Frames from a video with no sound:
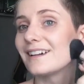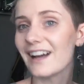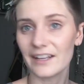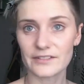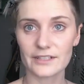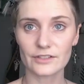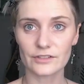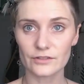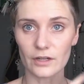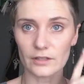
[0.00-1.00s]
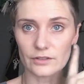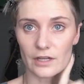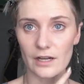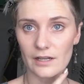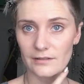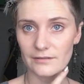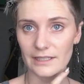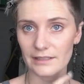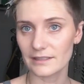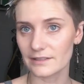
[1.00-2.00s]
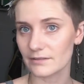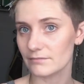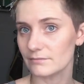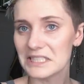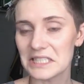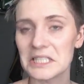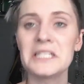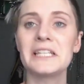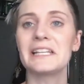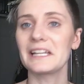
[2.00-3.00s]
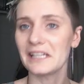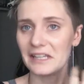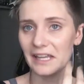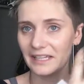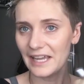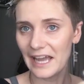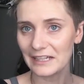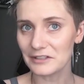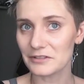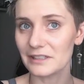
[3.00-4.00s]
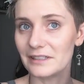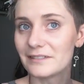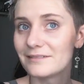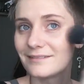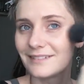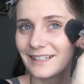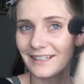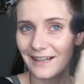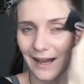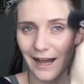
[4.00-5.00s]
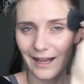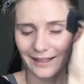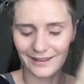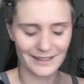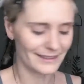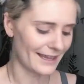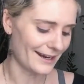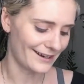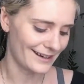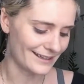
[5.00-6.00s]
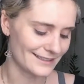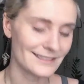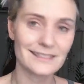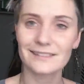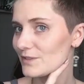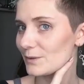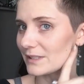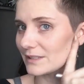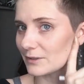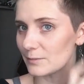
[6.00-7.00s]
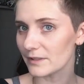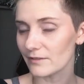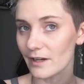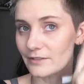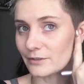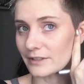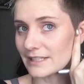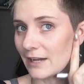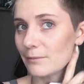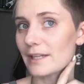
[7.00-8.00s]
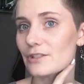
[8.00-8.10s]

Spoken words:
I have such a strong jaw that it doesn't need any like extra highlight there, and doing a little bit of contour down my